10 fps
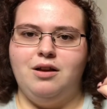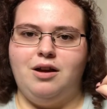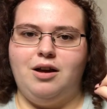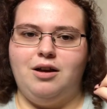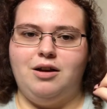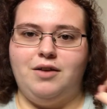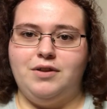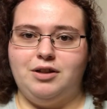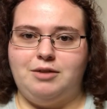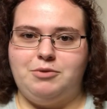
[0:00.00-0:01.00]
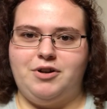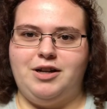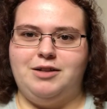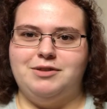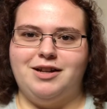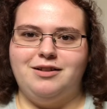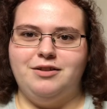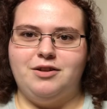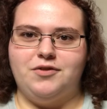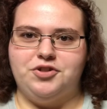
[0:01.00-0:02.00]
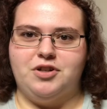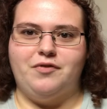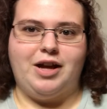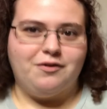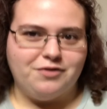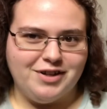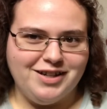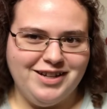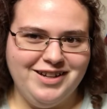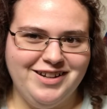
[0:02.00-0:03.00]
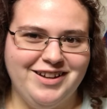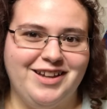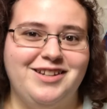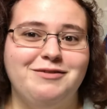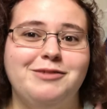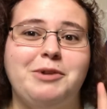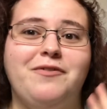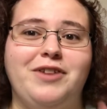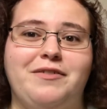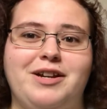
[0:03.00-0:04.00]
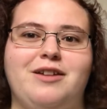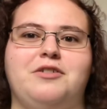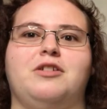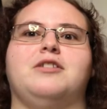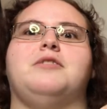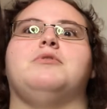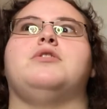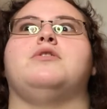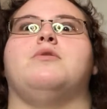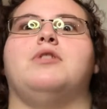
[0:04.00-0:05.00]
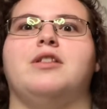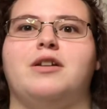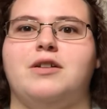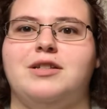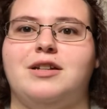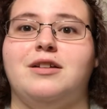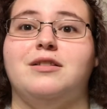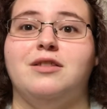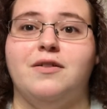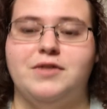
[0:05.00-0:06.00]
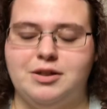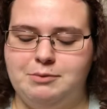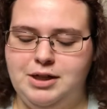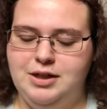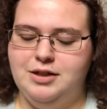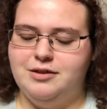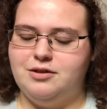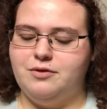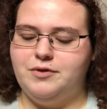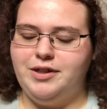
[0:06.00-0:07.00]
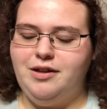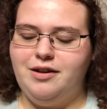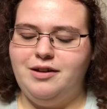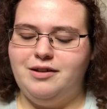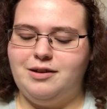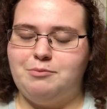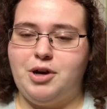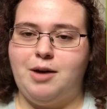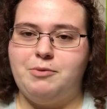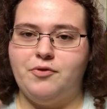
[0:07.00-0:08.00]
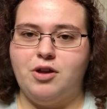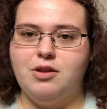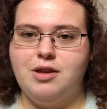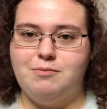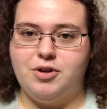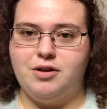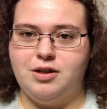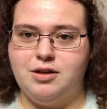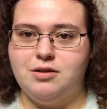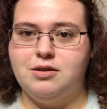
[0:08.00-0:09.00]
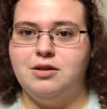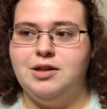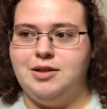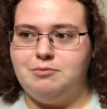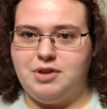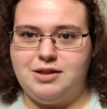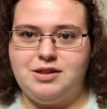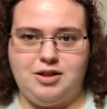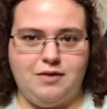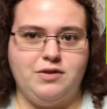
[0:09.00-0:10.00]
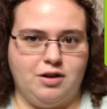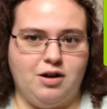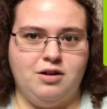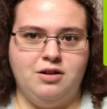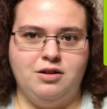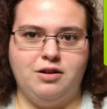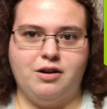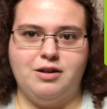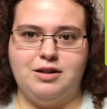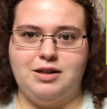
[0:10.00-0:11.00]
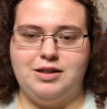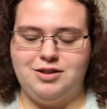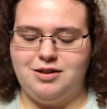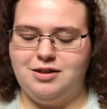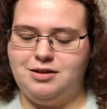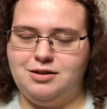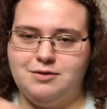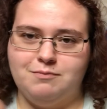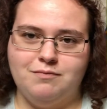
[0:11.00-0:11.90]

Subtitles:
of the library, and he was kind of like their version of Alfred. And he was my favorite character because he was so hilarious, and I loved him. So if we got a pop of all the librarians, plus Eve, the guardian, and Jenkins,